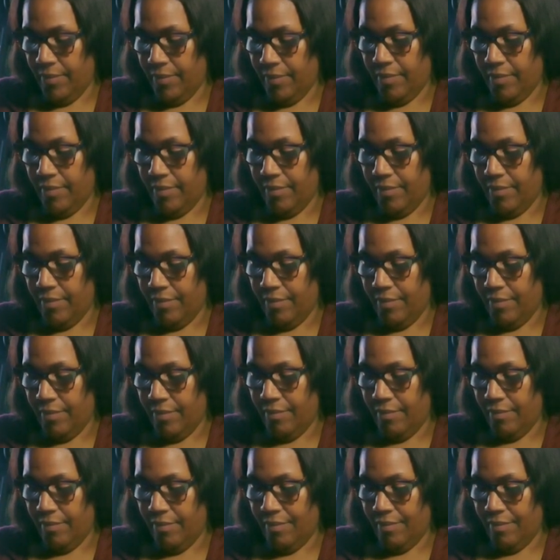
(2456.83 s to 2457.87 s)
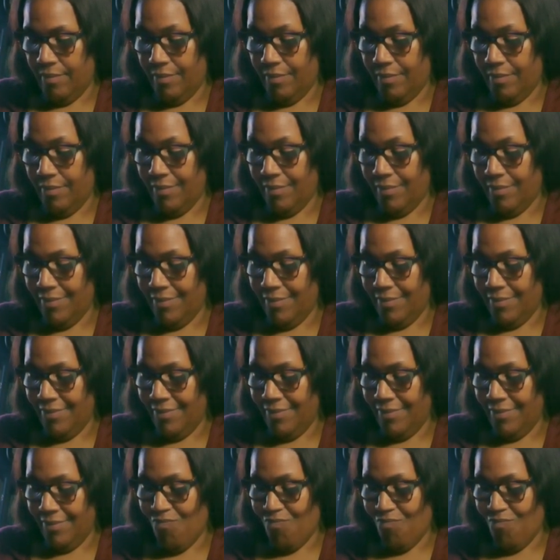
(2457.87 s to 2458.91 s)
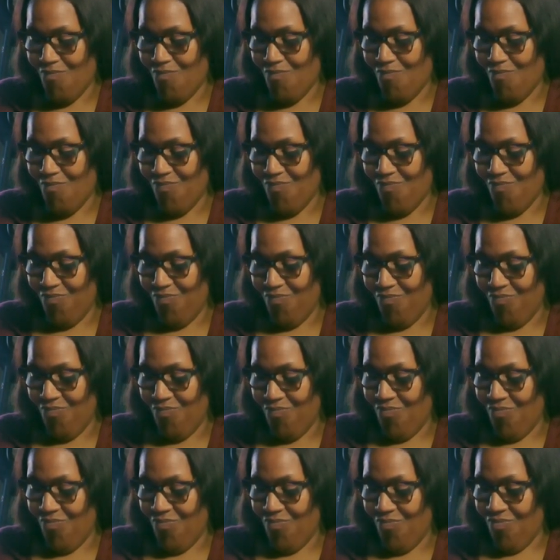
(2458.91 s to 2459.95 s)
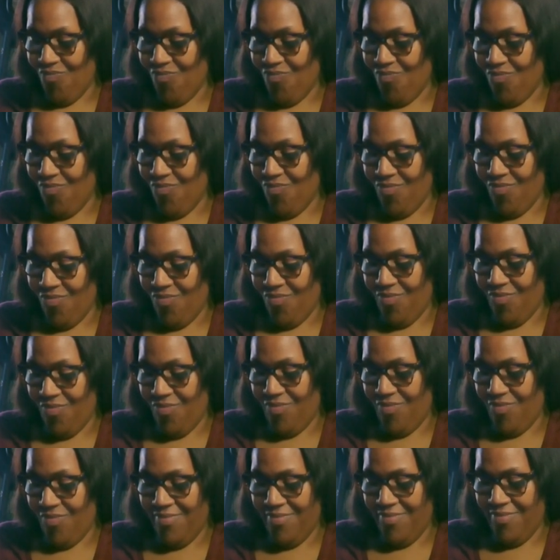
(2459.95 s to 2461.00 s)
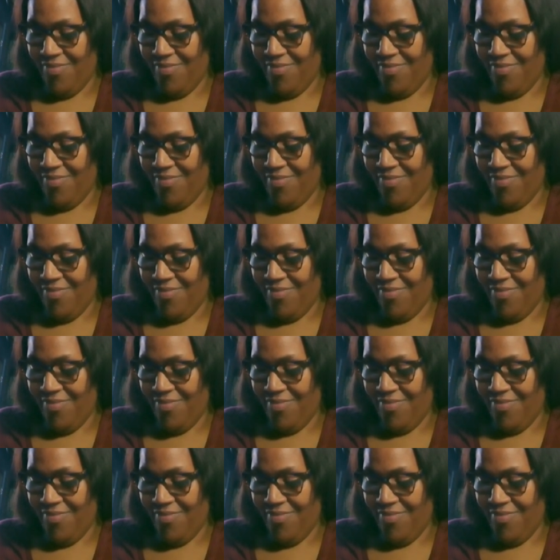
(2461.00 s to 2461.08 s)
The person shown says nothing.